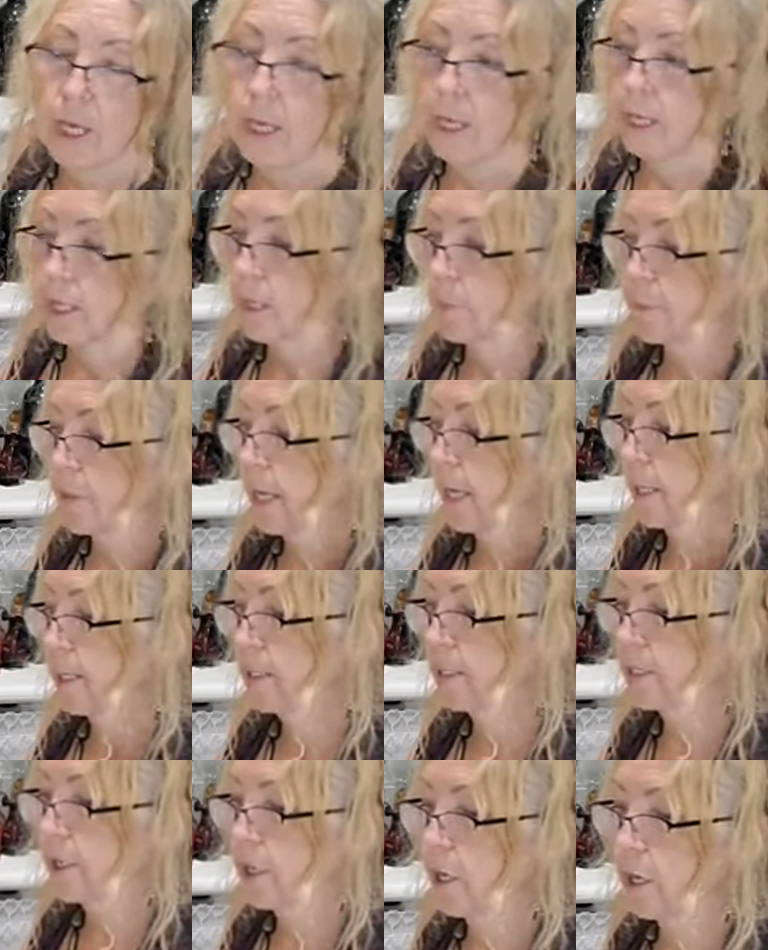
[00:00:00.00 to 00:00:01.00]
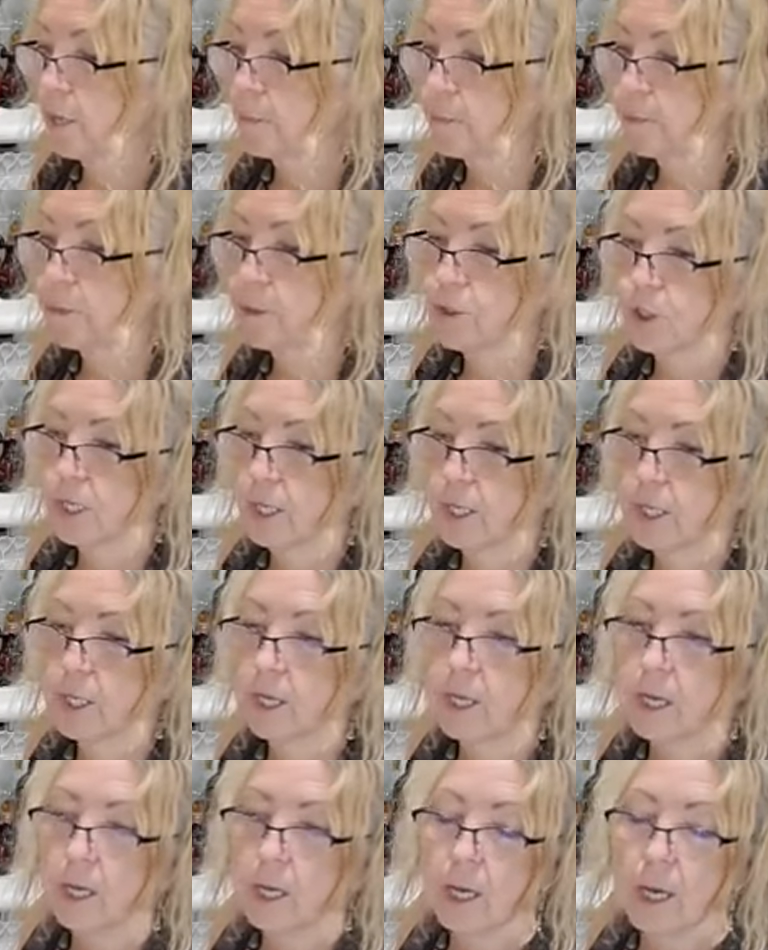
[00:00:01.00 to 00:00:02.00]
It can be added to kombucha,
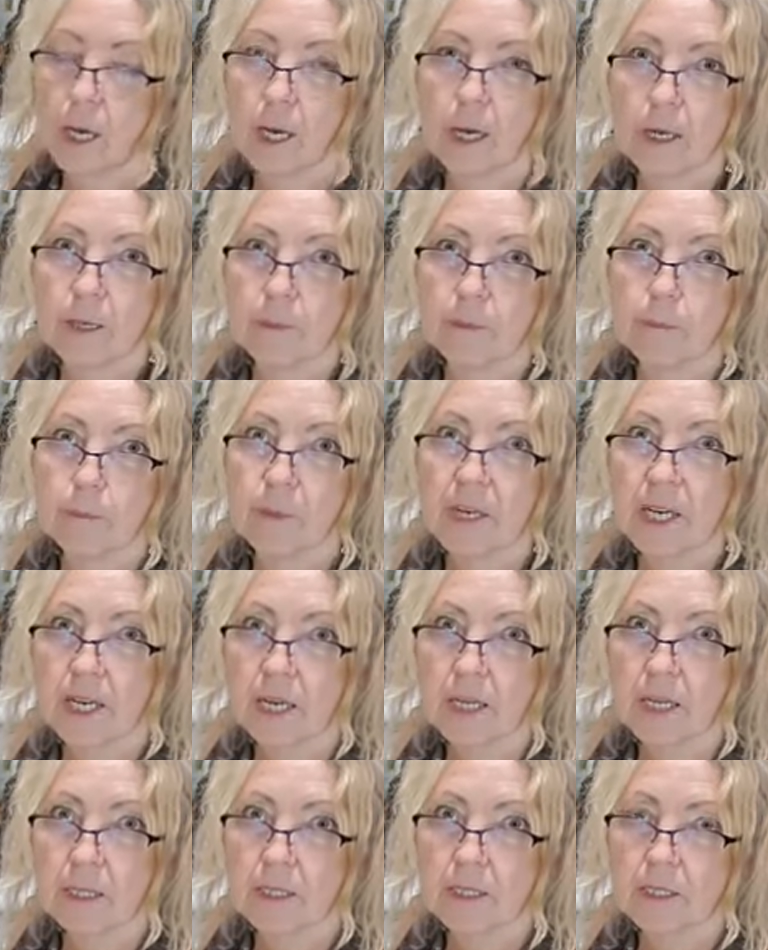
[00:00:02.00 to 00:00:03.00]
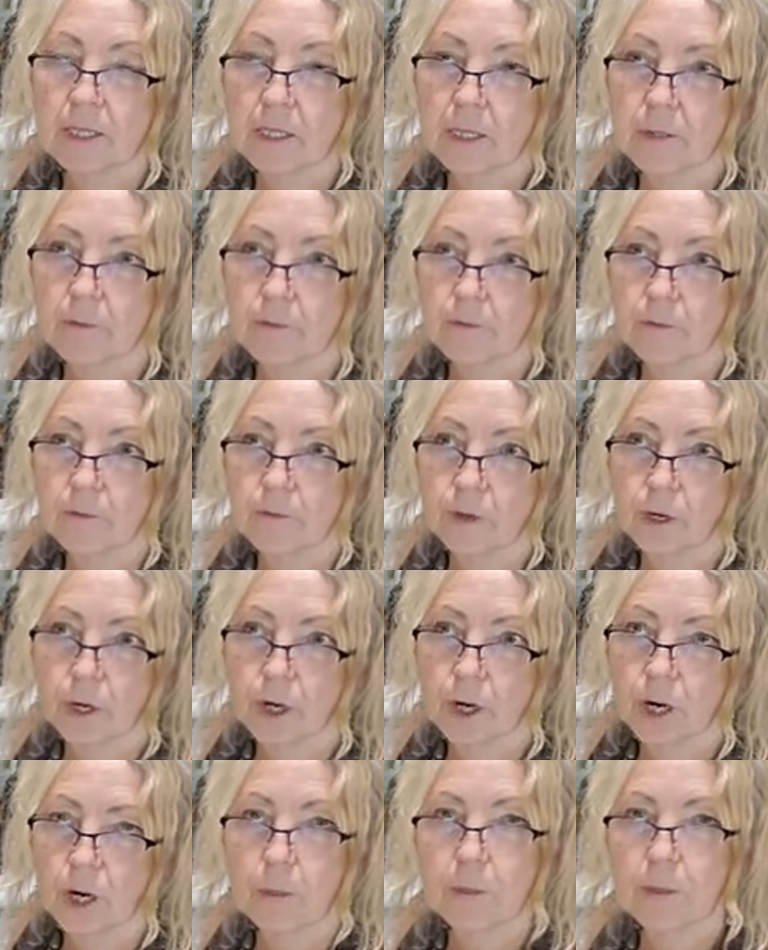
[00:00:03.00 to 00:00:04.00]
but for
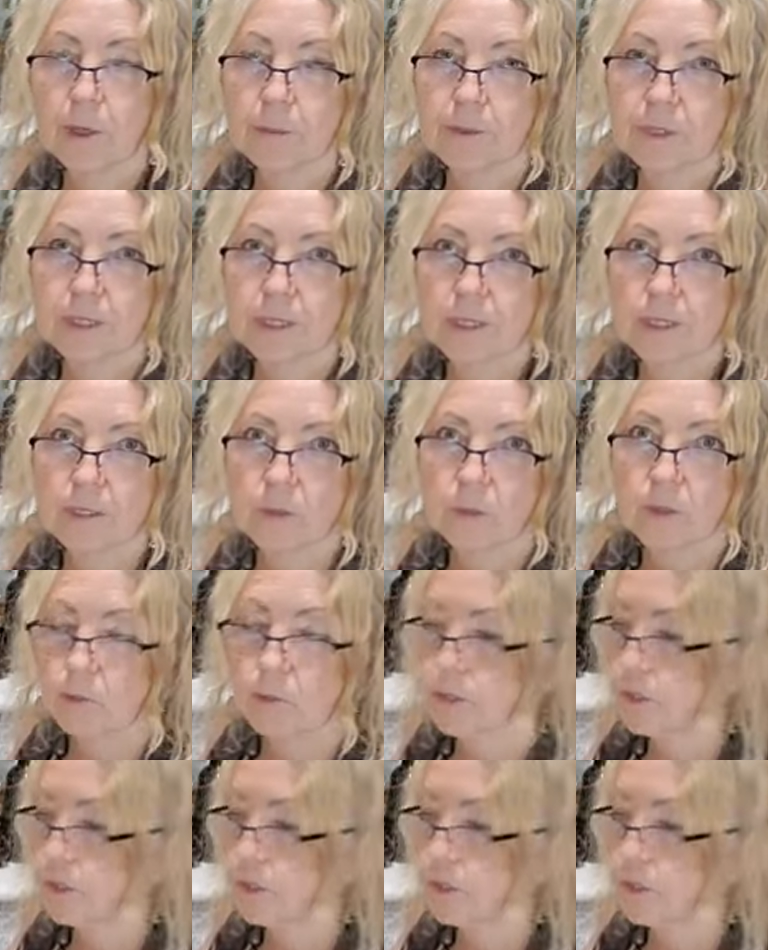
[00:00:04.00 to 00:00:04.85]
our purposes of what we're